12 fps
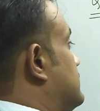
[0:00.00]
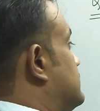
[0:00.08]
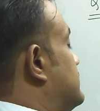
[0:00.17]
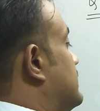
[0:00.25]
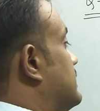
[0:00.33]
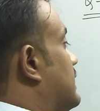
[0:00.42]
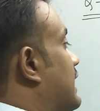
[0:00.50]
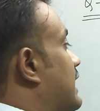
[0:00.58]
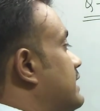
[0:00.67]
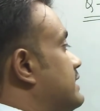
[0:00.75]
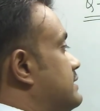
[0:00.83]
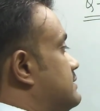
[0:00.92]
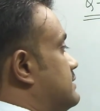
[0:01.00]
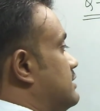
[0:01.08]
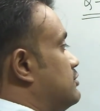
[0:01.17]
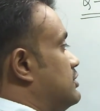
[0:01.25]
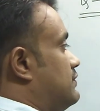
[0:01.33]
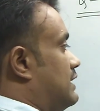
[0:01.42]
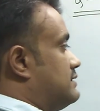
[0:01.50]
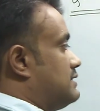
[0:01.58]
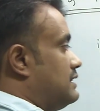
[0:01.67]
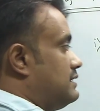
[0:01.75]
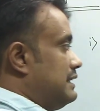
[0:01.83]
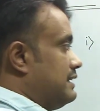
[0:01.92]
then R is
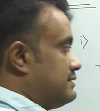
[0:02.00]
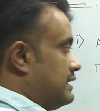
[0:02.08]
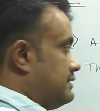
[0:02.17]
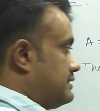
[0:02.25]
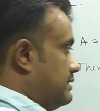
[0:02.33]
universal relation,